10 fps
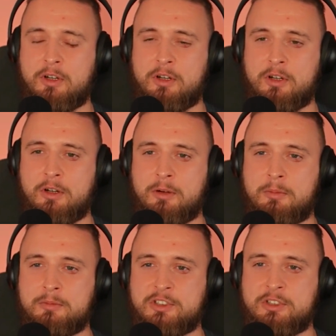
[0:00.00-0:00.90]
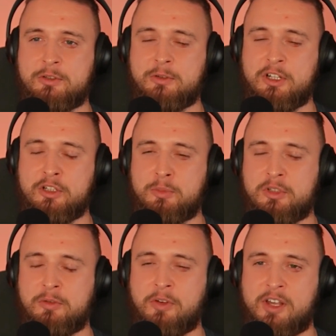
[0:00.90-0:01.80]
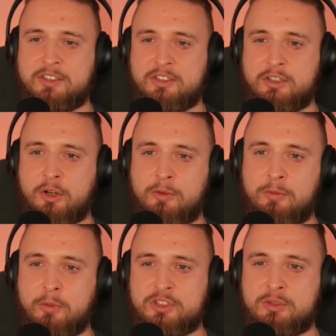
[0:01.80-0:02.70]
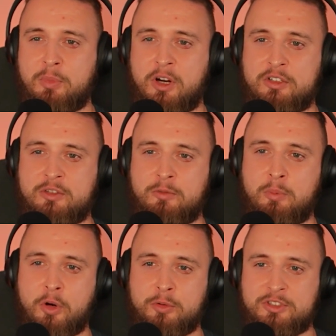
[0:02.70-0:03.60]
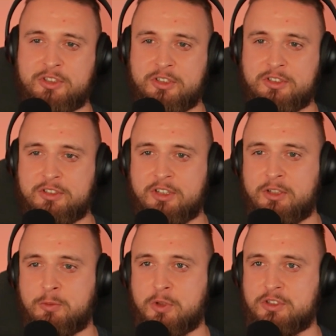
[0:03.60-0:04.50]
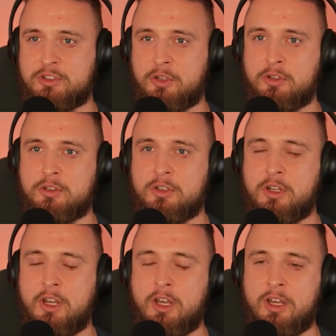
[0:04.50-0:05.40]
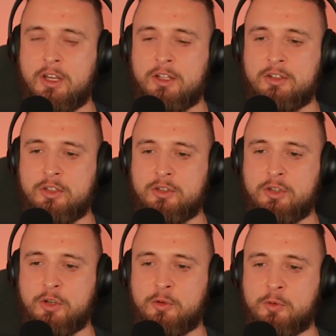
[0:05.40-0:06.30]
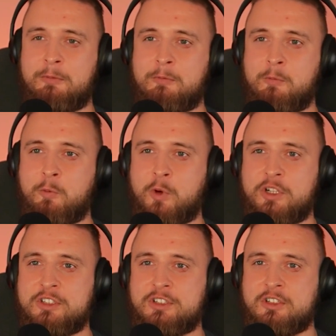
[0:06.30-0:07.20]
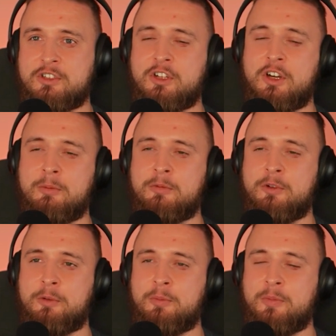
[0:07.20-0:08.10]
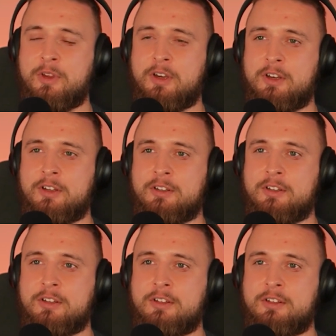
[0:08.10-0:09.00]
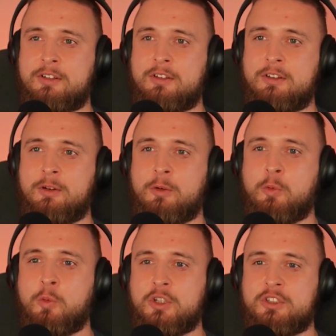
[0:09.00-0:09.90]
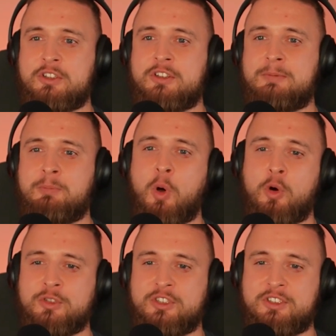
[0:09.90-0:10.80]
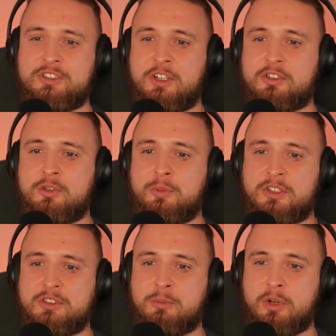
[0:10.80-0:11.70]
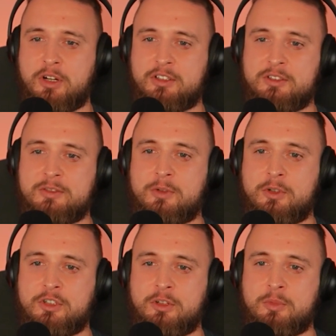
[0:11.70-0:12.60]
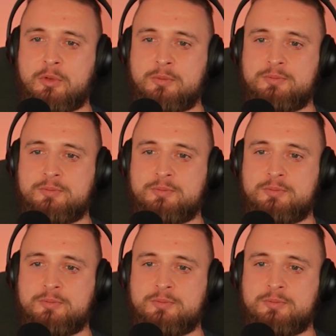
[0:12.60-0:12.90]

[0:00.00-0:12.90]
I'm still a little bit fuzzy of what's part of POSIX and what's not. Do you know where this actually come from and what POSIX actually means in practice, for example?